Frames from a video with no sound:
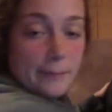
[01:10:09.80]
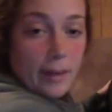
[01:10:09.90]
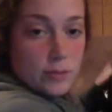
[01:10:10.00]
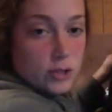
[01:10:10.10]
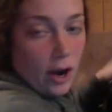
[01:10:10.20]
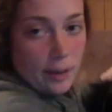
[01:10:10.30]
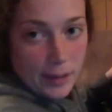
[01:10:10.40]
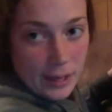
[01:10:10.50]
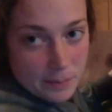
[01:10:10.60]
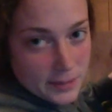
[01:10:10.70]
I'm sorry,
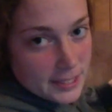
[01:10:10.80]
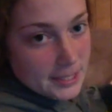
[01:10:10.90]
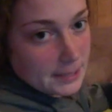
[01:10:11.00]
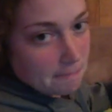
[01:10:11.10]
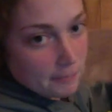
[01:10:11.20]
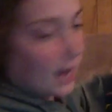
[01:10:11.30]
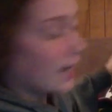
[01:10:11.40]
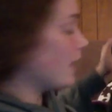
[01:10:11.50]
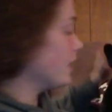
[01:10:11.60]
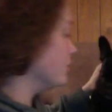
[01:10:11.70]
peeps. I
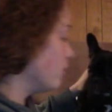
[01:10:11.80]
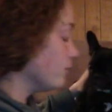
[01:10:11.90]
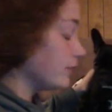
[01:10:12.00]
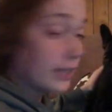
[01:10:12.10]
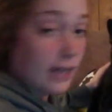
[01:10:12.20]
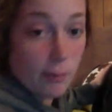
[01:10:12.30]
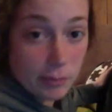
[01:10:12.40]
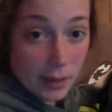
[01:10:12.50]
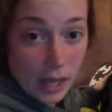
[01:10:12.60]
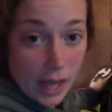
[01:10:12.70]
gotta, get on with
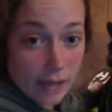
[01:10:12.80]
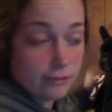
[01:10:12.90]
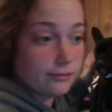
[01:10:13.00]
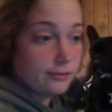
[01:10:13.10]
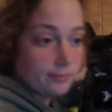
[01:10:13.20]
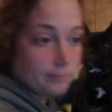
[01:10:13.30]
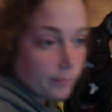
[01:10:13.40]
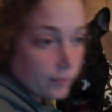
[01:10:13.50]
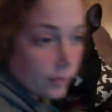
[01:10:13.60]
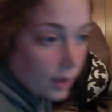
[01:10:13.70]
my life.
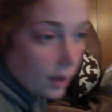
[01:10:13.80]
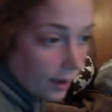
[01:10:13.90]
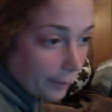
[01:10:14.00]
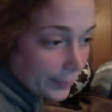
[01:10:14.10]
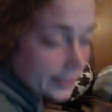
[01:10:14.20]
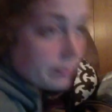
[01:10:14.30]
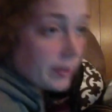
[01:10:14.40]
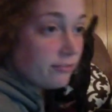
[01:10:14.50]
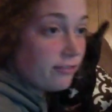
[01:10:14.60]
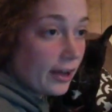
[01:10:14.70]
It's
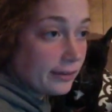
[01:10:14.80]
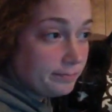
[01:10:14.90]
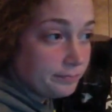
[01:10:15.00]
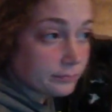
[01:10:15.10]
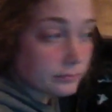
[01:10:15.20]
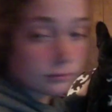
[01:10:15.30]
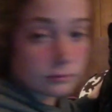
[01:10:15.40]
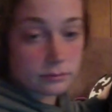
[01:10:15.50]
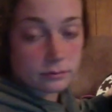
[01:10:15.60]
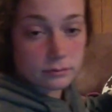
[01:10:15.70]
been fun.
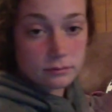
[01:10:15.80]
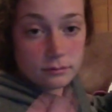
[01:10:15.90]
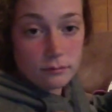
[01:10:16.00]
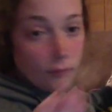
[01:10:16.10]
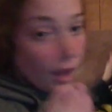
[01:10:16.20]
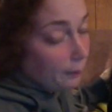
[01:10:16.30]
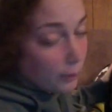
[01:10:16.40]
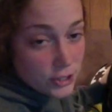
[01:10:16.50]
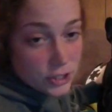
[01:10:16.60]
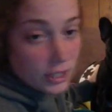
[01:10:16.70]
I
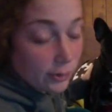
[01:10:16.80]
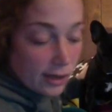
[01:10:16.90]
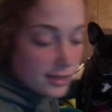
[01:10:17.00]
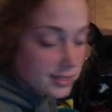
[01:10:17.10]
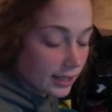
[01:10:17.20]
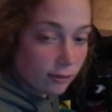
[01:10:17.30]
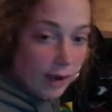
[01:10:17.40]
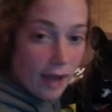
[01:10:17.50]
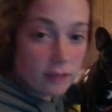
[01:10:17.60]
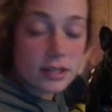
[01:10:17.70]
appreciate you all sticking
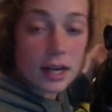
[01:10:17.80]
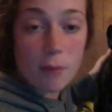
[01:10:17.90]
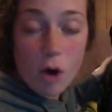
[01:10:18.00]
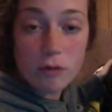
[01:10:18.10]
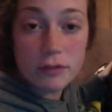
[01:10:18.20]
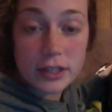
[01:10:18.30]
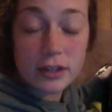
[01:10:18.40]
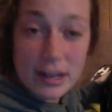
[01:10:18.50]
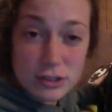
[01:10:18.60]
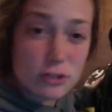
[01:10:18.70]
around. Hopefully you'll
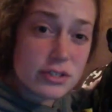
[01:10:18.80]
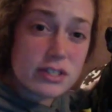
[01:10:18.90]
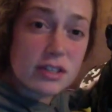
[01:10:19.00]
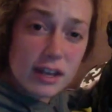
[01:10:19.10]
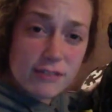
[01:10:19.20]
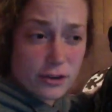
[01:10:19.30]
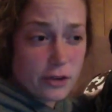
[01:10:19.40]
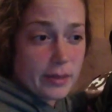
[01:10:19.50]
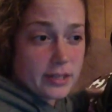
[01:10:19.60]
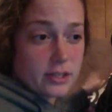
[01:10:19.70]
actually go study for your
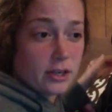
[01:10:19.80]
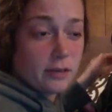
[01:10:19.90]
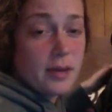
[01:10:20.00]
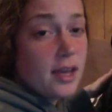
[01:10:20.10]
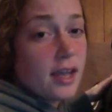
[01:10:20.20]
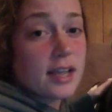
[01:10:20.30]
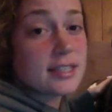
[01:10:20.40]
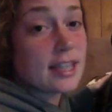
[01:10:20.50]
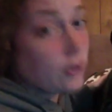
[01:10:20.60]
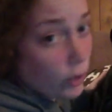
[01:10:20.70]
midterm, because
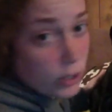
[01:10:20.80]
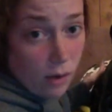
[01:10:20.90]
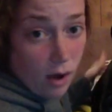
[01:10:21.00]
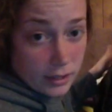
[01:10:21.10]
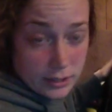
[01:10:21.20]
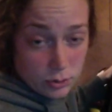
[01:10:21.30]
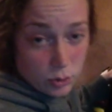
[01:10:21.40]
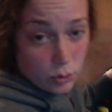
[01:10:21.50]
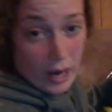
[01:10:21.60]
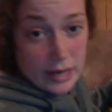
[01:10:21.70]
I know you all can do
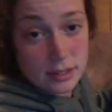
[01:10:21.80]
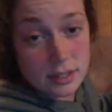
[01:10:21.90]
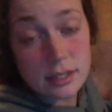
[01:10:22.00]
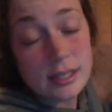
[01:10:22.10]
great.